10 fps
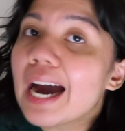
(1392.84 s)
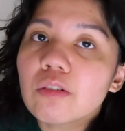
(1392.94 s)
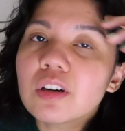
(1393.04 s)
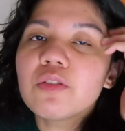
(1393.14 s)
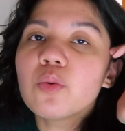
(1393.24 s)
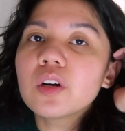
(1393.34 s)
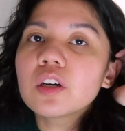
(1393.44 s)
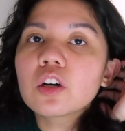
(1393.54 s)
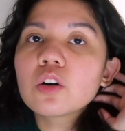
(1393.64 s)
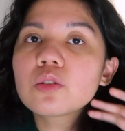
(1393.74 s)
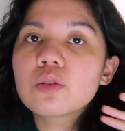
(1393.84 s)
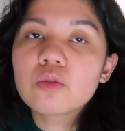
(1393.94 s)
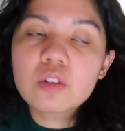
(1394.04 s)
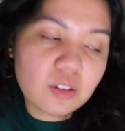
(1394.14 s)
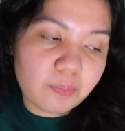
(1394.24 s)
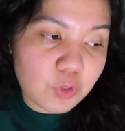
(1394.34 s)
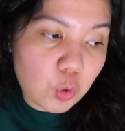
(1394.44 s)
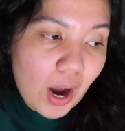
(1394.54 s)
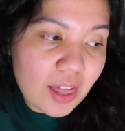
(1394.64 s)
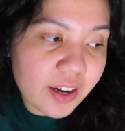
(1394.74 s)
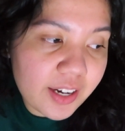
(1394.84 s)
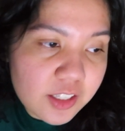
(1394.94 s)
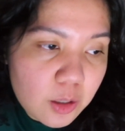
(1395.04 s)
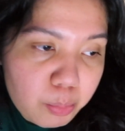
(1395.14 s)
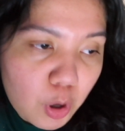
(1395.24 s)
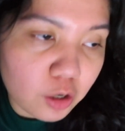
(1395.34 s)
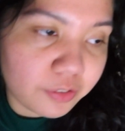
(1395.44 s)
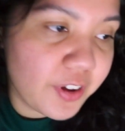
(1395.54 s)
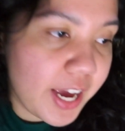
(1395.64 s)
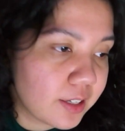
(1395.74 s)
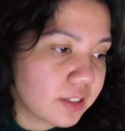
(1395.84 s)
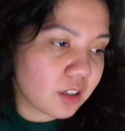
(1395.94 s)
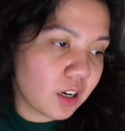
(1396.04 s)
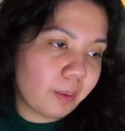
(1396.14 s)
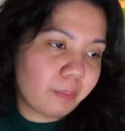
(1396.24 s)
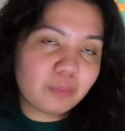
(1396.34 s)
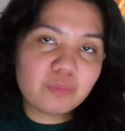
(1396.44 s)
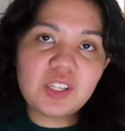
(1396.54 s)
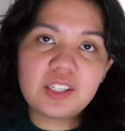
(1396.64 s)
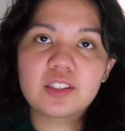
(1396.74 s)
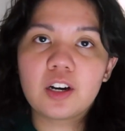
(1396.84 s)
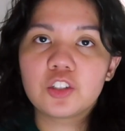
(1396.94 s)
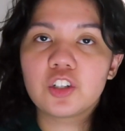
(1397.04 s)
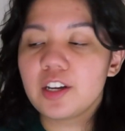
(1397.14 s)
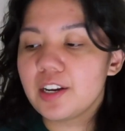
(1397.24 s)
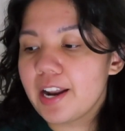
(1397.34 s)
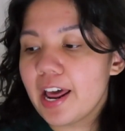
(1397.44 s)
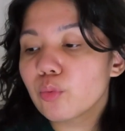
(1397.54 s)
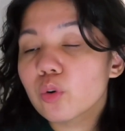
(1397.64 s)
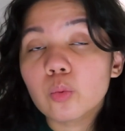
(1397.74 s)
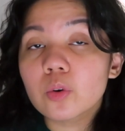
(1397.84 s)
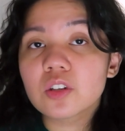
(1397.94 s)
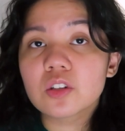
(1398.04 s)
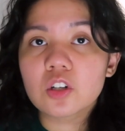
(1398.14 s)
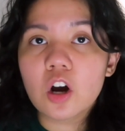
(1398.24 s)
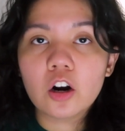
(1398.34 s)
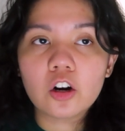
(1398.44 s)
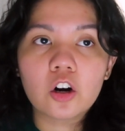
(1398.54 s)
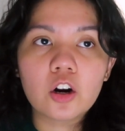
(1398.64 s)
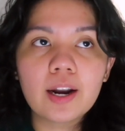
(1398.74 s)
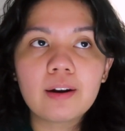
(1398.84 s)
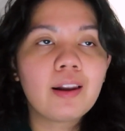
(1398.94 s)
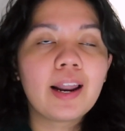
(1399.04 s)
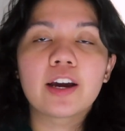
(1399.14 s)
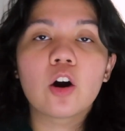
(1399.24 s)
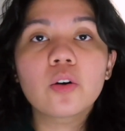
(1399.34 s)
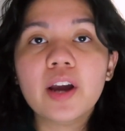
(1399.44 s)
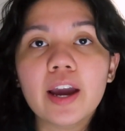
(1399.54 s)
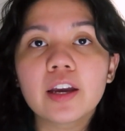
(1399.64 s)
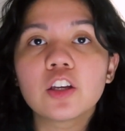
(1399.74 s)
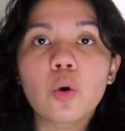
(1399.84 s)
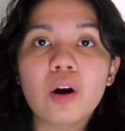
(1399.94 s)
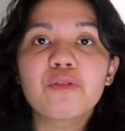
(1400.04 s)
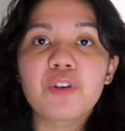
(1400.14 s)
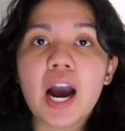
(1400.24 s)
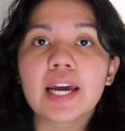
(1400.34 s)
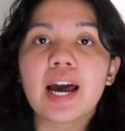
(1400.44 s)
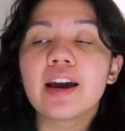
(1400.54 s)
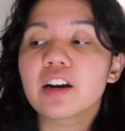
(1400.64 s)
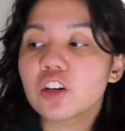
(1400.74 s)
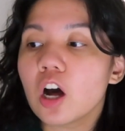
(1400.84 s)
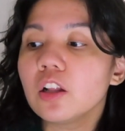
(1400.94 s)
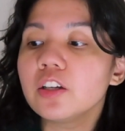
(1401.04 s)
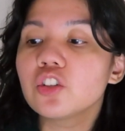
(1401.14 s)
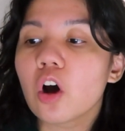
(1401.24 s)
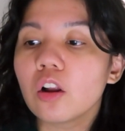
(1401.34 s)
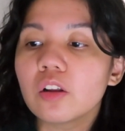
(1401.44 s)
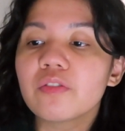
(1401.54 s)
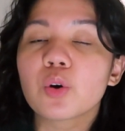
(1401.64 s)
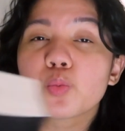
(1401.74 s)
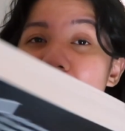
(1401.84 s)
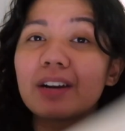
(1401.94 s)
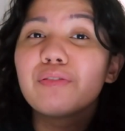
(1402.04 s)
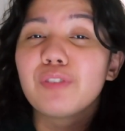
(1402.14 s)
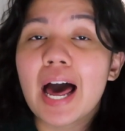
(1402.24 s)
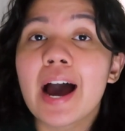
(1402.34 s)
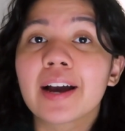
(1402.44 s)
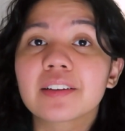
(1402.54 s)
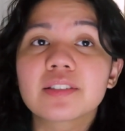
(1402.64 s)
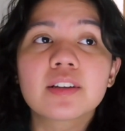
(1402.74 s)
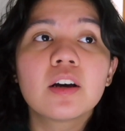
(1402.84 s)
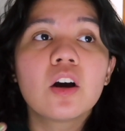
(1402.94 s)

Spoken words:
I don't even want to go to the Twilight isn't perfect discussion and Edward was a stalker and like, okay, you know what, fine. I acknowledge all of the red flags,